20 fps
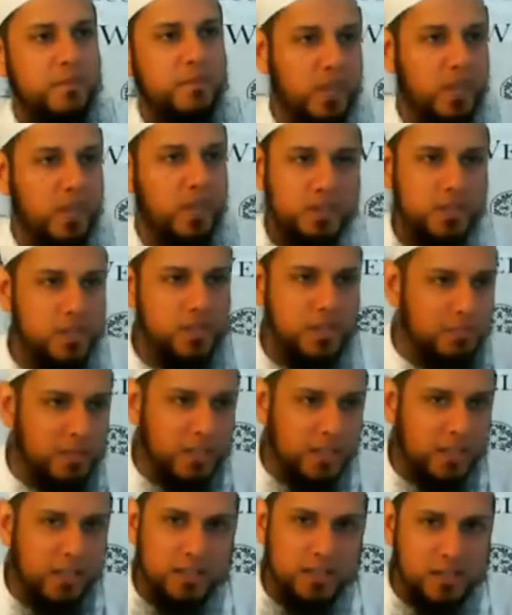The It's not just
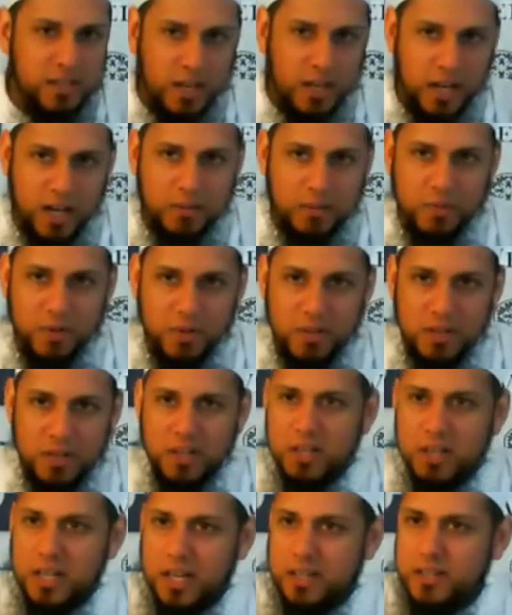something in Islam or
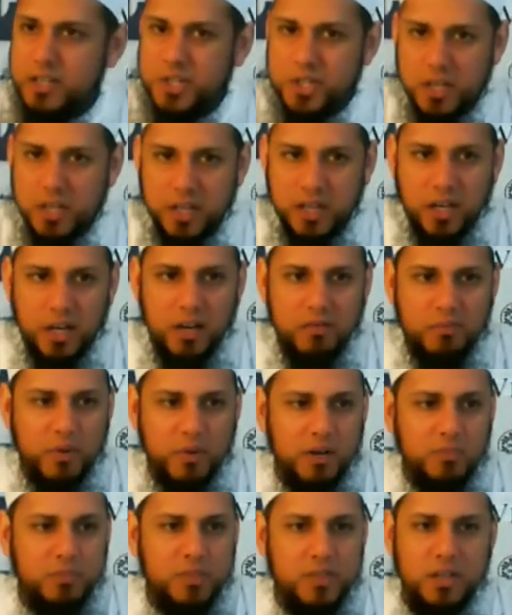in the Sharia of
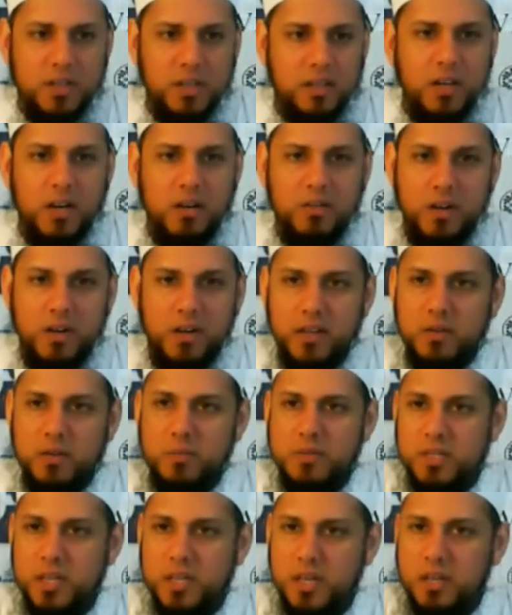Muhammad sallallahu
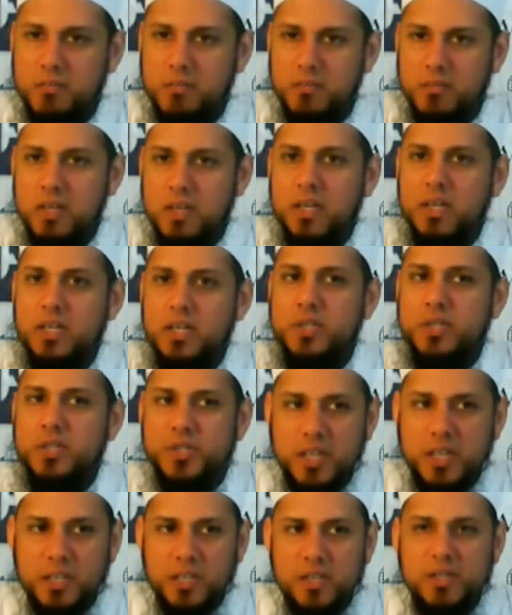alaihi wasallam.
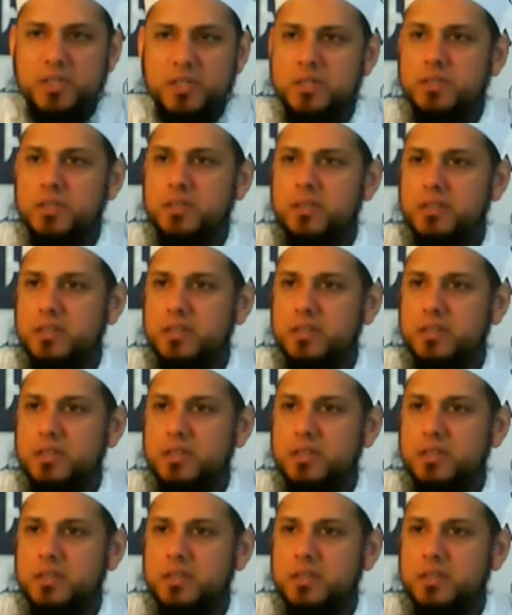Since